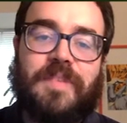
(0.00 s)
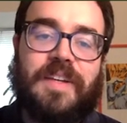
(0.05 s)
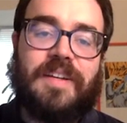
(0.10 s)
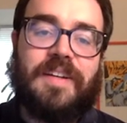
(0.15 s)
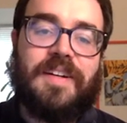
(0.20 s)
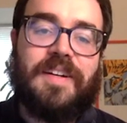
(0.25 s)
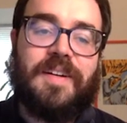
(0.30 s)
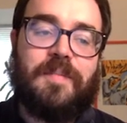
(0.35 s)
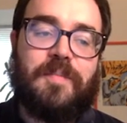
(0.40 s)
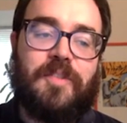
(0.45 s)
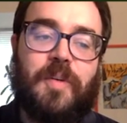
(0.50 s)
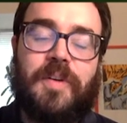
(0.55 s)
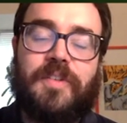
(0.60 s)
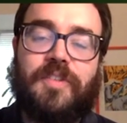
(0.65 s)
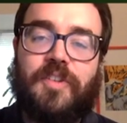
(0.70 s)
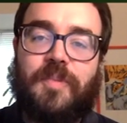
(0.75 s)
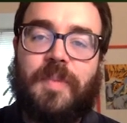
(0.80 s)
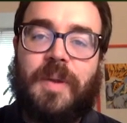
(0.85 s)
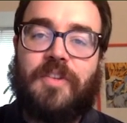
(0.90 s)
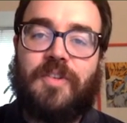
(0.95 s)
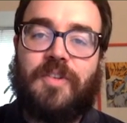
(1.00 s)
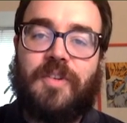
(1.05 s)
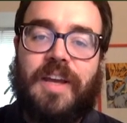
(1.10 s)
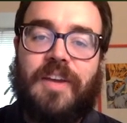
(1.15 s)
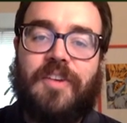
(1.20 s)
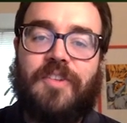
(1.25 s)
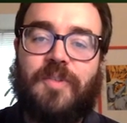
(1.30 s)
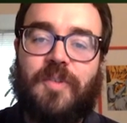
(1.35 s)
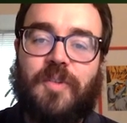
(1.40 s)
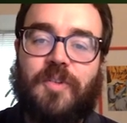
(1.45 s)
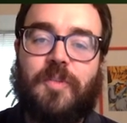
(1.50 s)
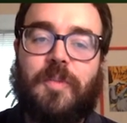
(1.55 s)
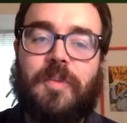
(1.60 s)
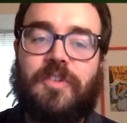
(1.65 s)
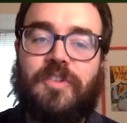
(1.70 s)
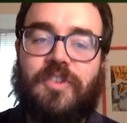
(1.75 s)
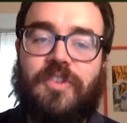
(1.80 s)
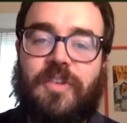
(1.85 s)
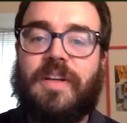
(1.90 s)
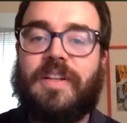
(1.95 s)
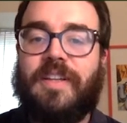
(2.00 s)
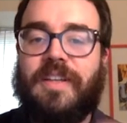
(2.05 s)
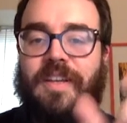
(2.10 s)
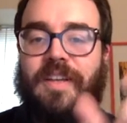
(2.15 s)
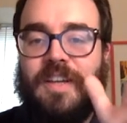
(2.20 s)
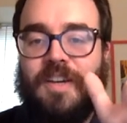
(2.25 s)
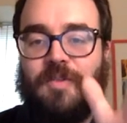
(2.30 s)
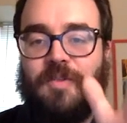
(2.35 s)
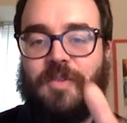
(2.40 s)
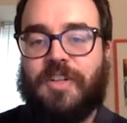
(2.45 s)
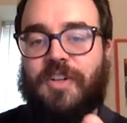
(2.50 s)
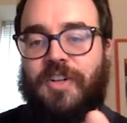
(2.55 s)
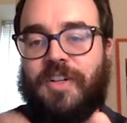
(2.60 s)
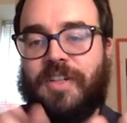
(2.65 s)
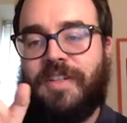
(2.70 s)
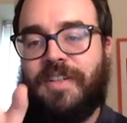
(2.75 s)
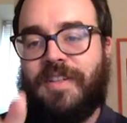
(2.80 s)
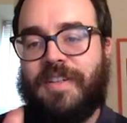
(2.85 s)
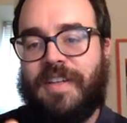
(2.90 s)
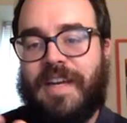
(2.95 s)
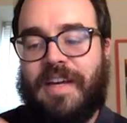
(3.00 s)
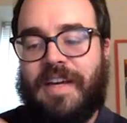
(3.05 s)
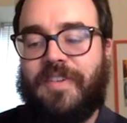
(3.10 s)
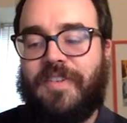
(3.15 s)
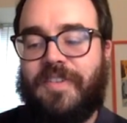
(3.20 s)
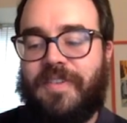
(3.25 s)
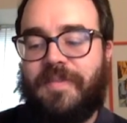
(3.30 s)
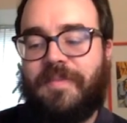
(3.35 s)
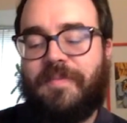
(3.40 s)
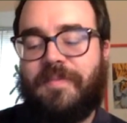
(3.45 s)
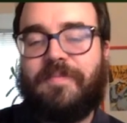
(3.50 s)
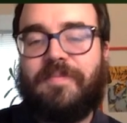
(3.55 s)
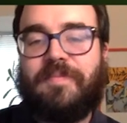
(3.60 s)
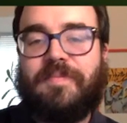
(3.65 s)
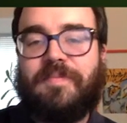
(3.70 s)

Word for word: Um, so it's a special case for specifically return x.